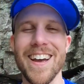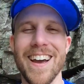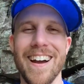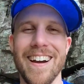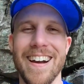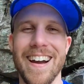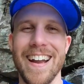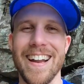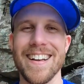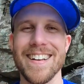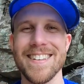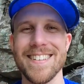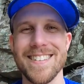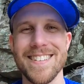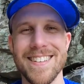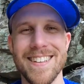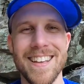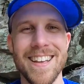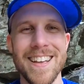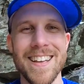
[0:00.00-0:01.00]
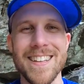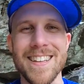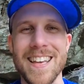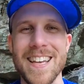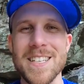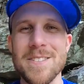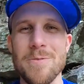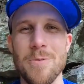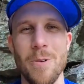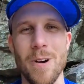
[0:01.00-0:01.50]
Alright.
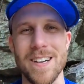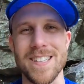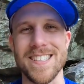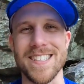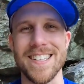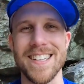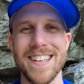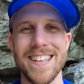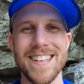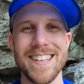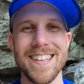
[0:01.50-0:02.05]
Thanks for watching.